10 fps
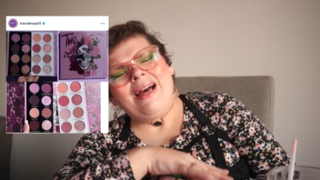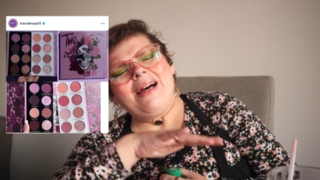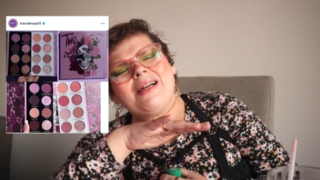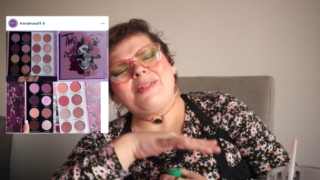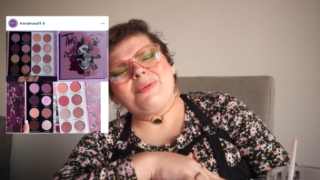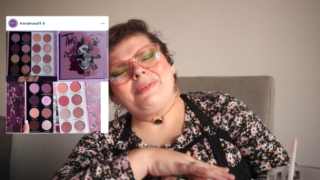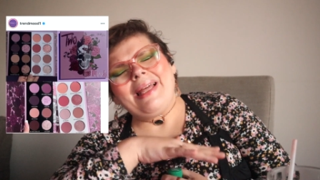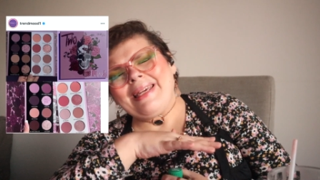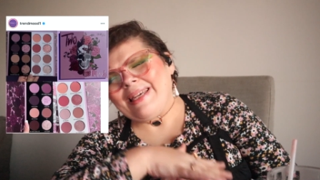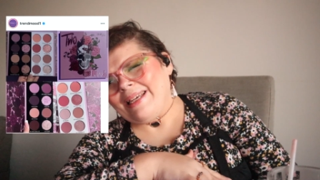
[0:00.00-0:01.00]
I don't
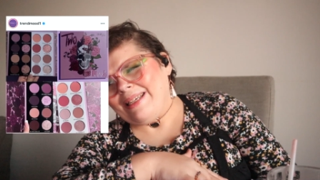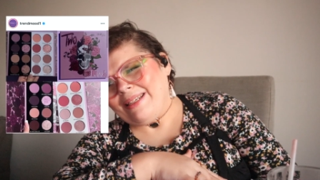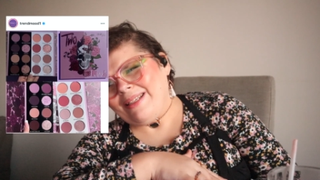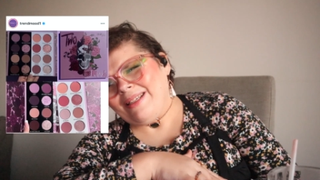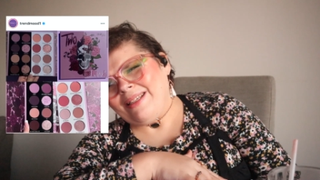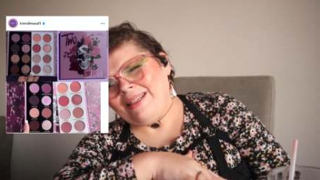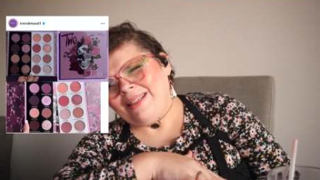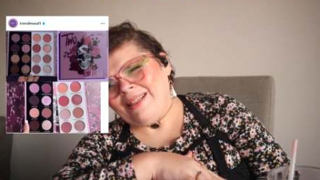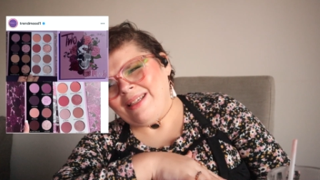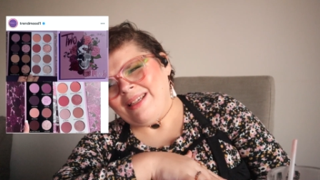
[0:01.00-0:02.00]
like it.
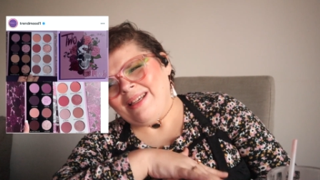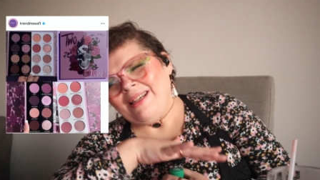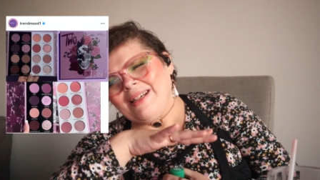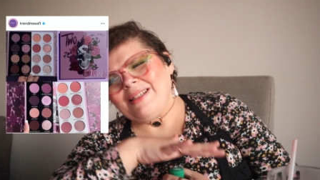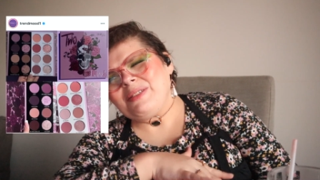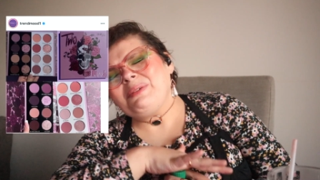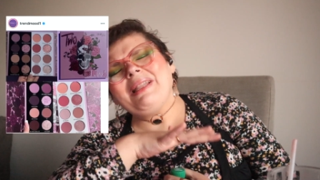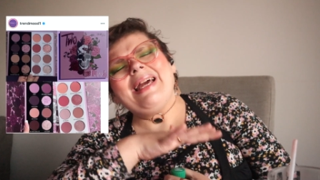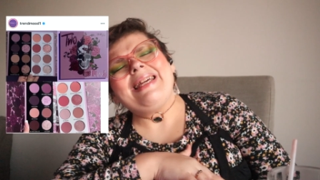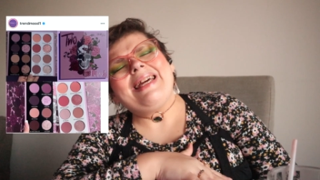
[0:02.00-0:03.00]
I don't
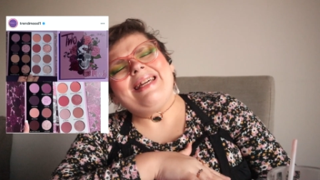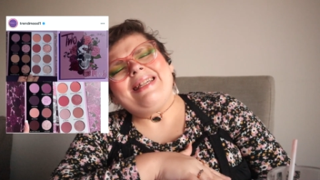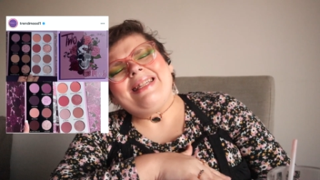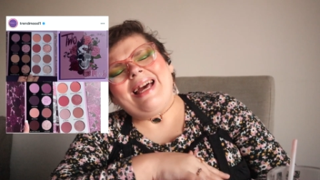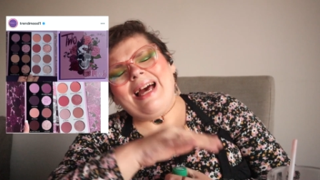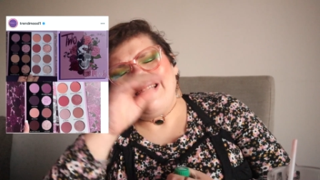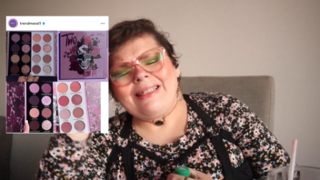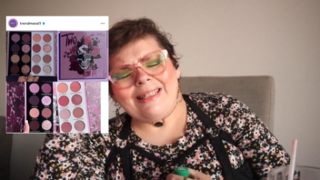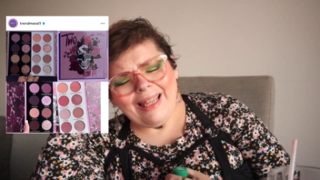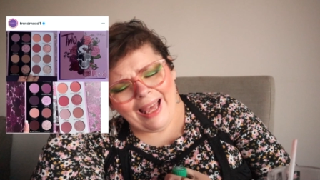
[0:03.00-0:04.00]
like it. And,
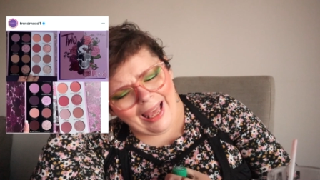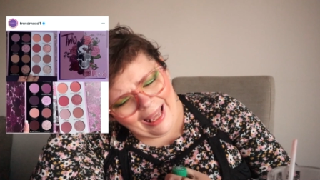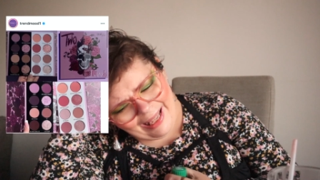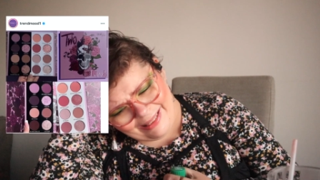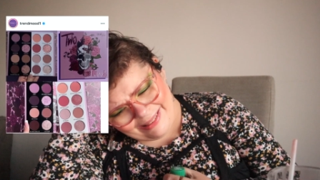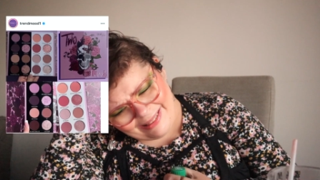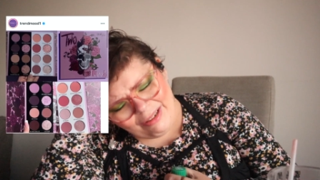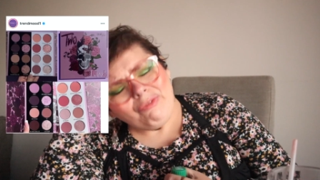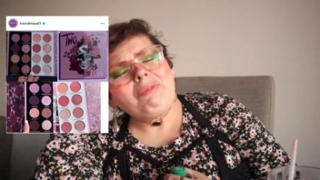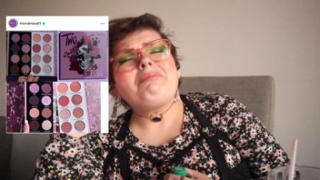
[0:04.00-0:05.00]
and if
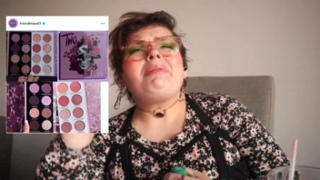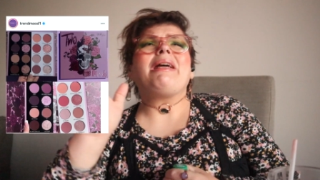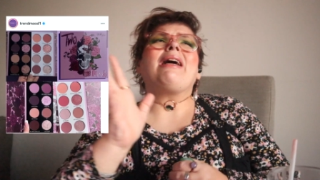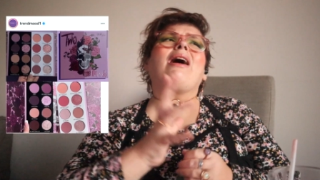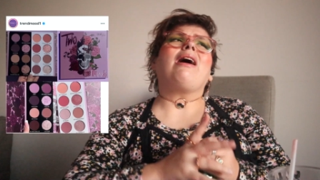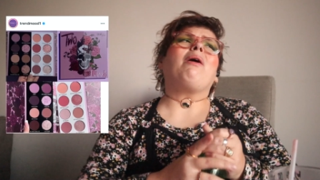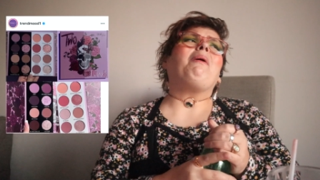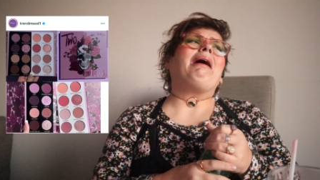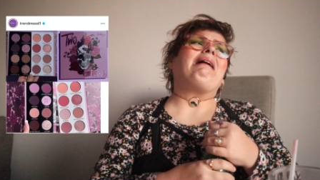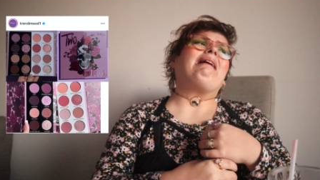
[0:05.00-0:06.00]
I'm being
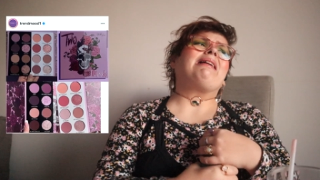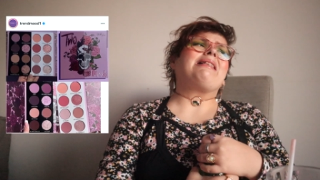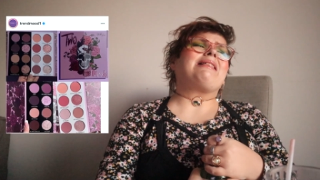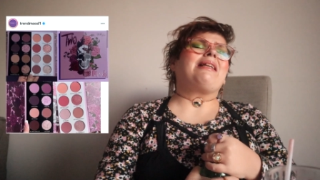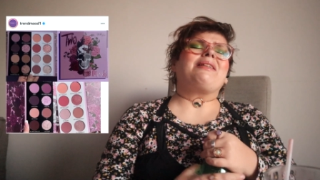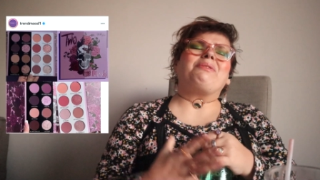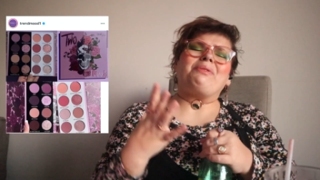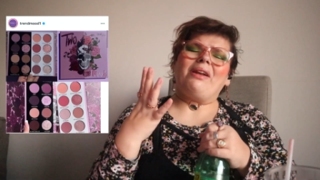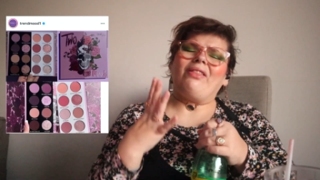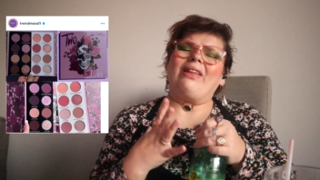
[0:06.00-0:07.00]
quite honest, I don't
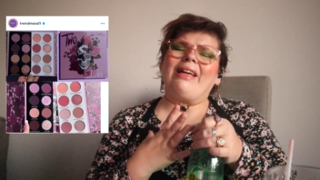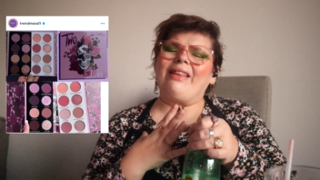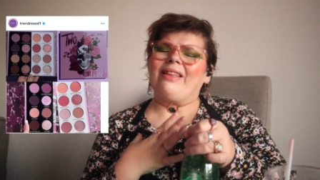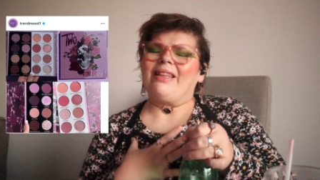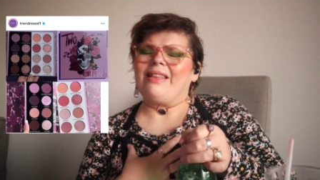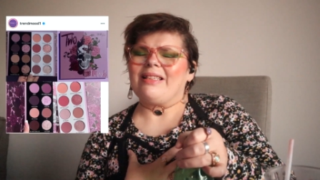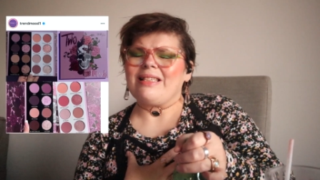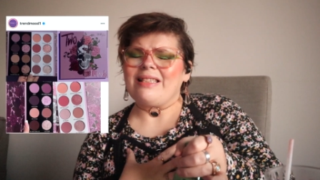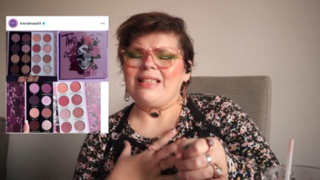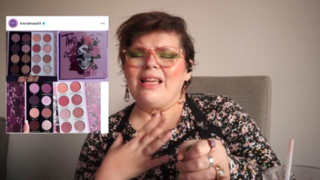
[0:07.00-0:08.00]
think that
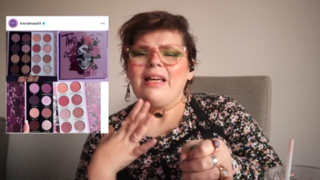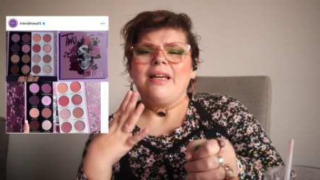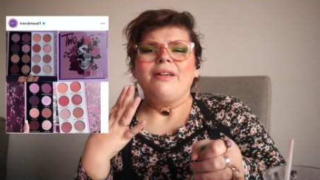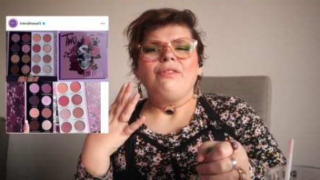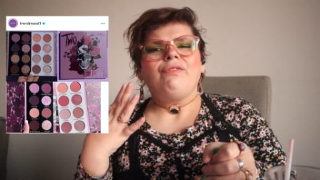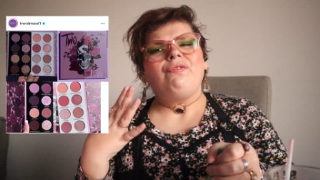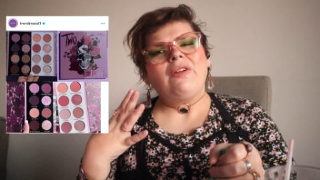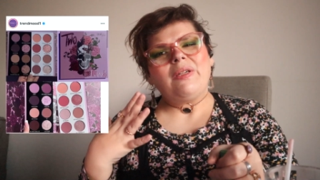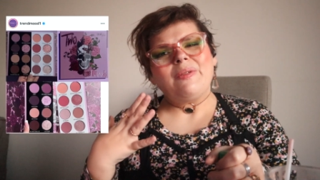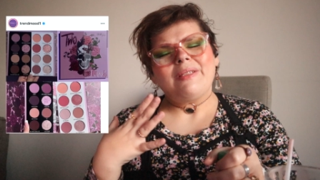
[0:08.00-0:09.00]
this
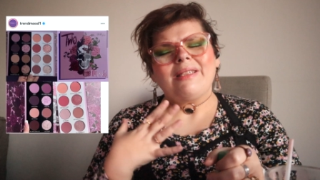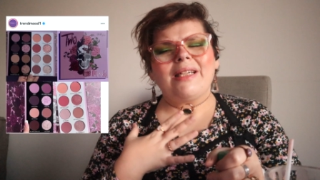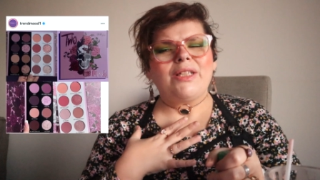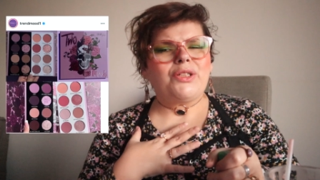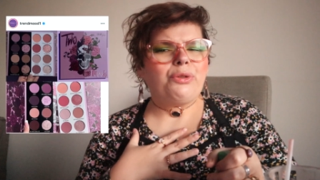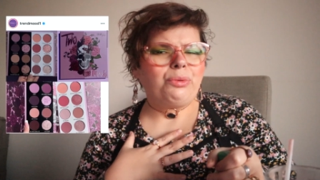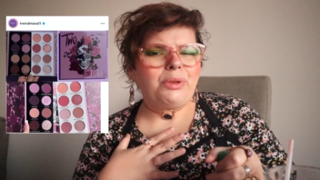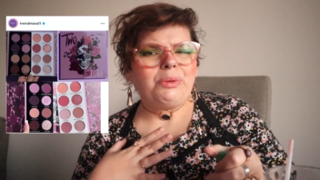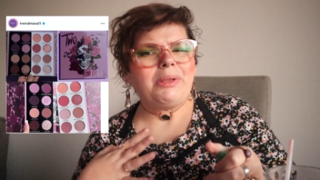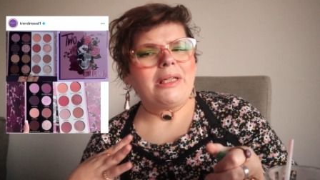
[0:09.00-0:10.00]
feels like two
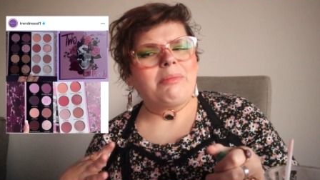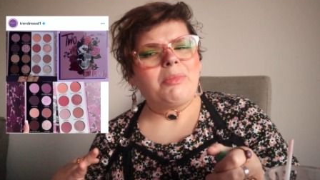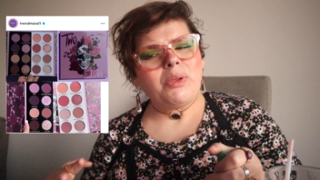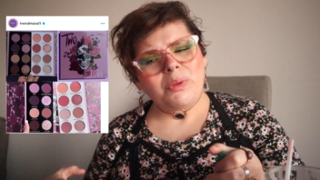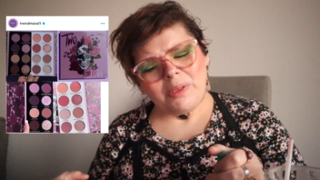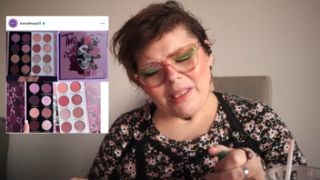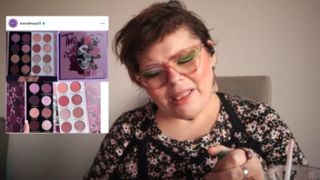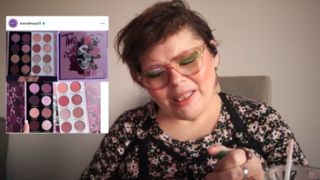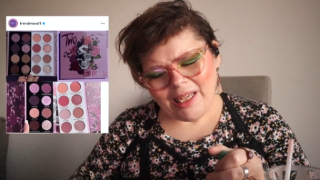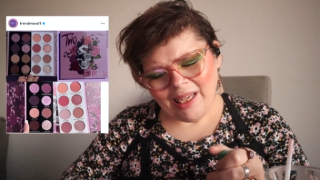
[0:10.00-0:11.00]
unique moods.